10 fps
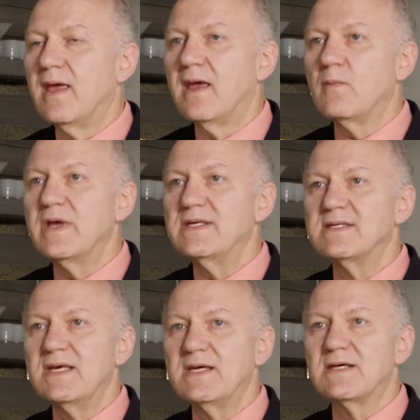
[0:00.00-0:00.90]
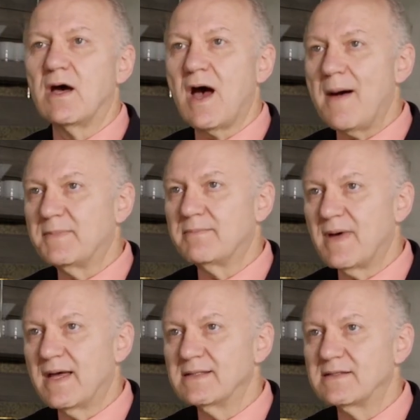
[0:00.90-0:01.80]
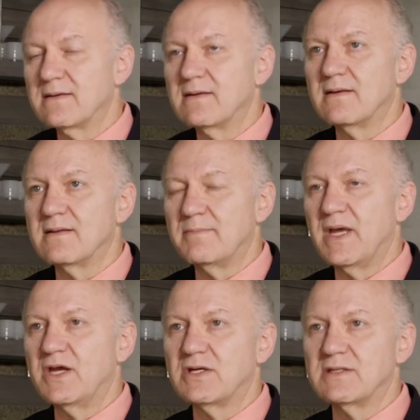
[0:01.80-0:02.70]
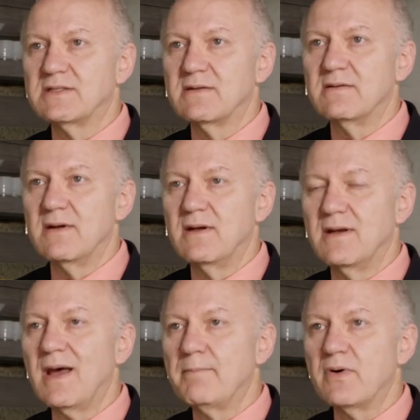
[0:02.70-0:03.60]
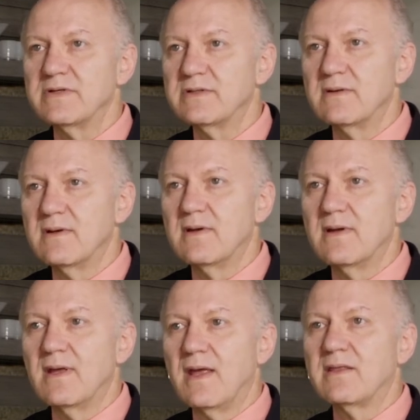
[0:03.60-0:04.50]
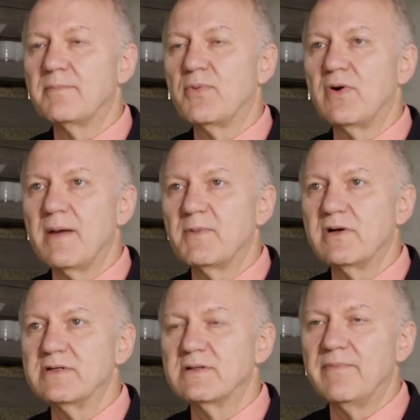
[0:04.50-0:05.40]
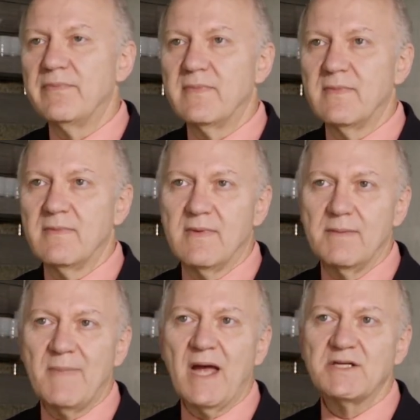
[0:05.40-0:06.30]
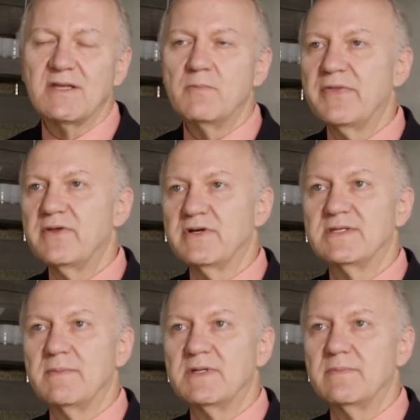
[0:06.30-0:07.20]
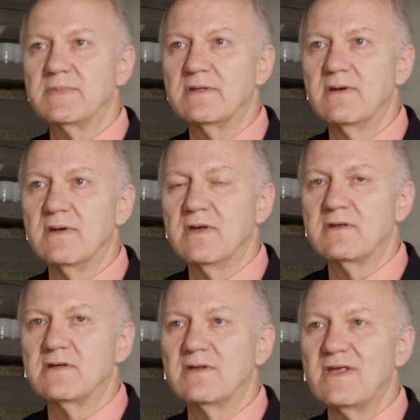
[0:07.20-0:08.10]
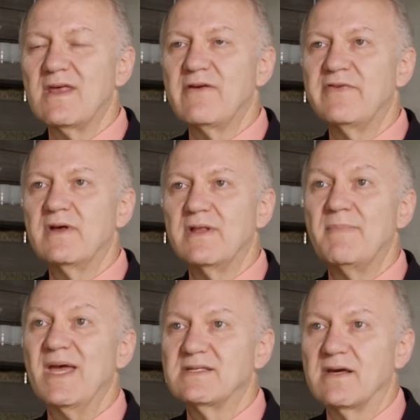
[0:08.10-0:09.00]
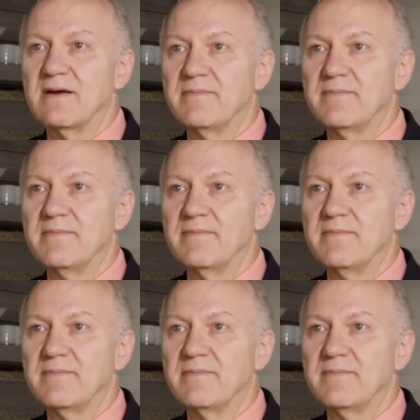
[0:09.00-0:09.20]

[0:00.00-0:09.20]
And we seek to optimize the patient's numbers and their parameters, match them with their symptoms so that they feel amazing.